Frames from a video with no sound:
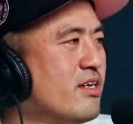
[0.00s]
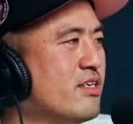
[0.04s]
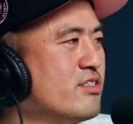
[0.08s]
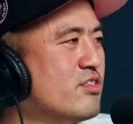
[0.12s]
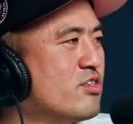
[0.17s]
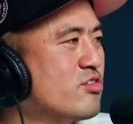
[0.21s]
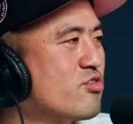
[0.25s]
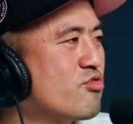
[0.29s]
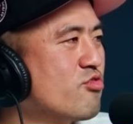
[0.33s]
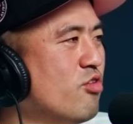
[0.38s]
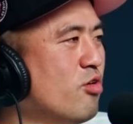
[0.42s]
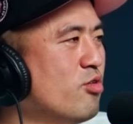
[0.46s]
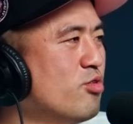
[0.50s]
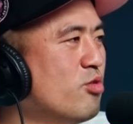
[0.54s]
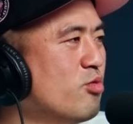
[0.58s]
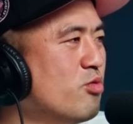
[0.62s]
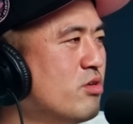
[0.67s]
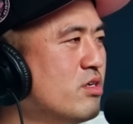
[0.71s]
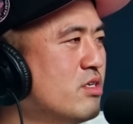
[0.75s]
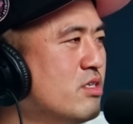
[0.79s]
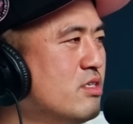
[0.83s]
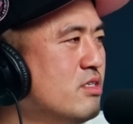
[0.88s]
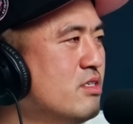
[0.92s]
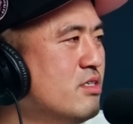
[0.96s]
And just grow the
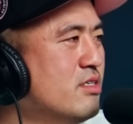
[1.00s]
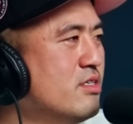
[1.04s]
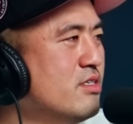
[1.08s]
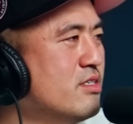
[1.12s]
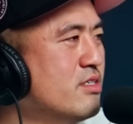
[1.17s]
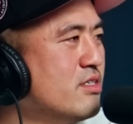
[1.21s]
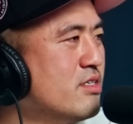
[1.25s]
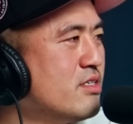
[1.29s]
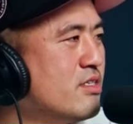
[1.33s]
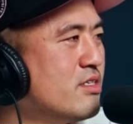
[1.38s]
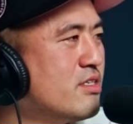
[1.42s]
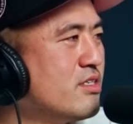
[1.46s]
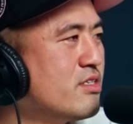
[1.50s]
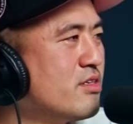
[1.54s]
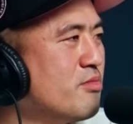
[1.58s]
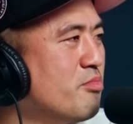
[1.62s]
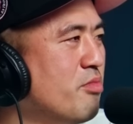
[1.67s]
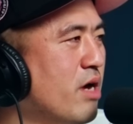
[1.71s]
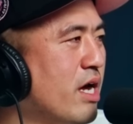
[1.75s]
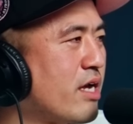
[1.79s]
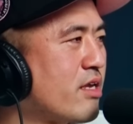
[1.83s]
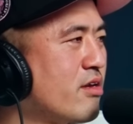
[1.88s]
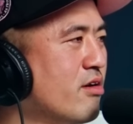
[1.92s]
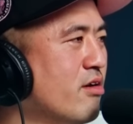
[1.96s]
weed in
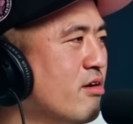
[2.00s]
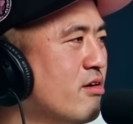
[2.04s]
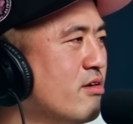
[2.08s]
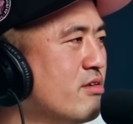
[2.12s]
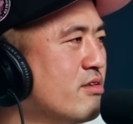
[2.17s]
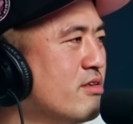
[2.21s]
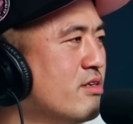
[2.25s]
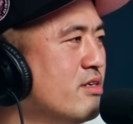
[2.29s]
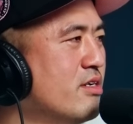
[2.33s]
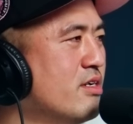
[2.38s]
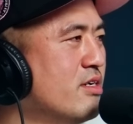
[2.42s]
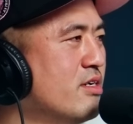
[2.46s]
your backyard.